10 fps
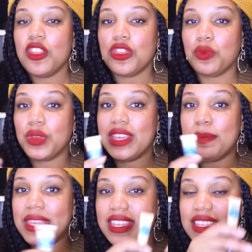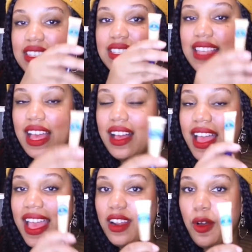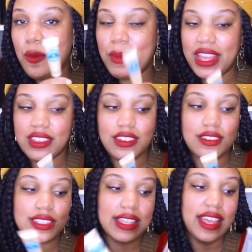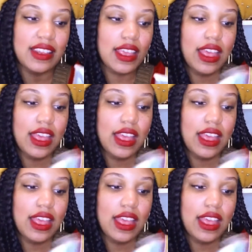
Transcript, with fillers: three piece uh, at home manicure set.